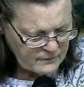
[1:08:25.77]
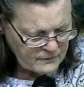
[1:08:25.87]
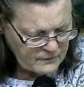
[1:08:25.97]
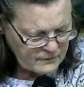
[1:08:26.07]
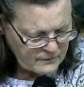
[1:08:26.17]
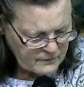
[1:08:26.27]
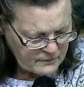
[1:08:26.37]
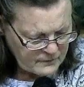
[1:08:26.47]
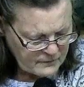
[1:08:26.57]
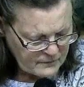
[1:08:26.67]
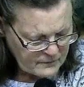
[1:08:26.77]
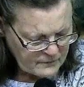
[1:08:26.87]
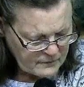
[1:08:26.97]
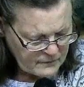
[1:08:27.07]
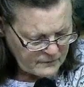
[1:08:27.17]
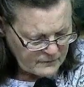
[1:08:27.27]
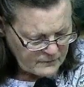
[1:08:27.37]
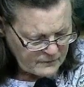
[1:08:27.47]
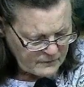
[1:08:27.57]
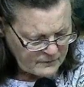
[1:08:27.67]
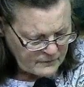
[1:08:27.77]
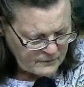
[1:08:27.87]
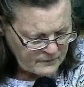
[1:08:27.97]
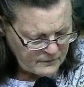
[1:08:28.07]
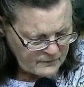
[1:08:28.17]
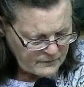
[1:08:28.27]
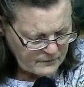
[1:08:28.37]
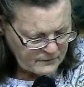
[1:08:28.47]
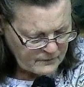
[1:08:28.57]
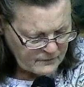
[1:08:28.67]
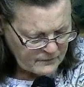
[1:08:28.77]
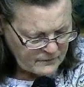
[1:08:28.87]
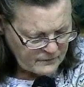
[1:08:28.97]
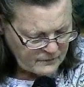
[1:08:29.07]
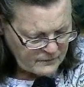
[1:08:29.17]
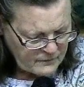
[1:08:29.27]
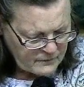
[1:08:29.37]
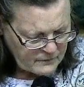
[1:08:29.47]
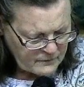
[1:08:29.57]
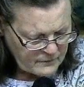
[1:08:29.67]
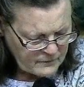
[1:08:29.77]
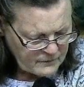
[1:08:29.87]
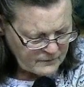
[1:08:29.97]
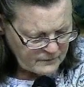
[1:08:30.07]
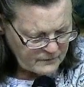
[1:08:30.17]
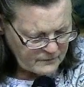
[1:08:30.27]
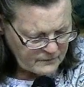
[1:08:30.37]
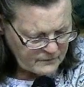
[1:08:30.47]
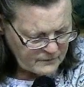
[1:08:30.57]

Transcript: and the heart of the children to their fathers, lest I come and smite the earth with